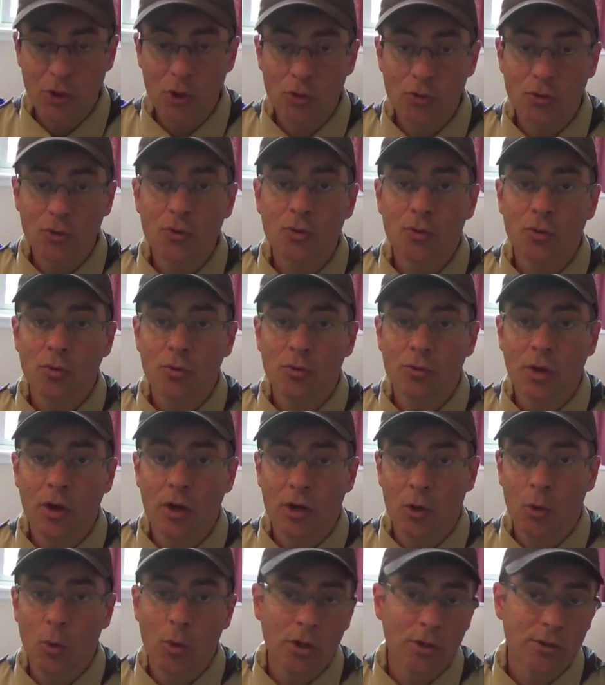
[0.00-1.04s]
go to a
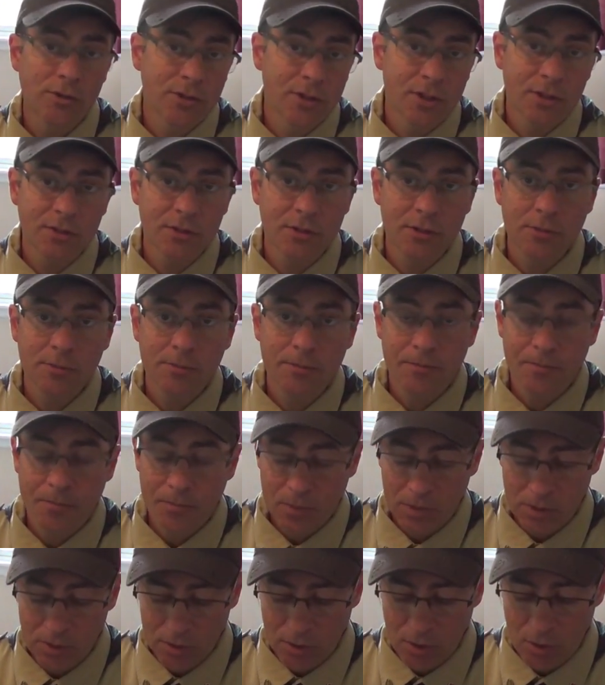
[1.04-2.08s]
quilt system,
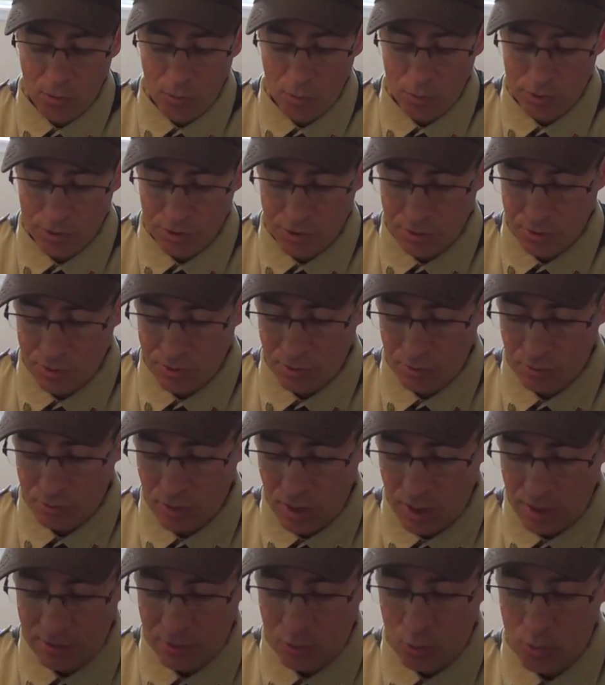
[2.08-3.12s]
which a
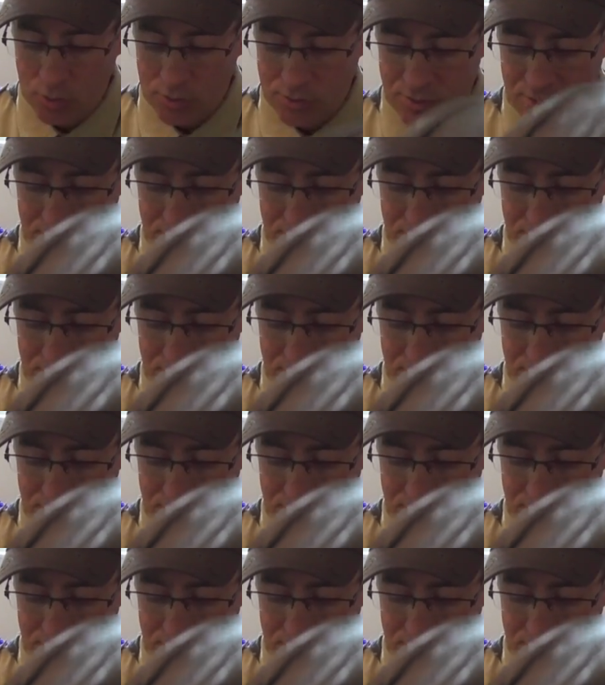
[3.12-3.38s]
lot of quilt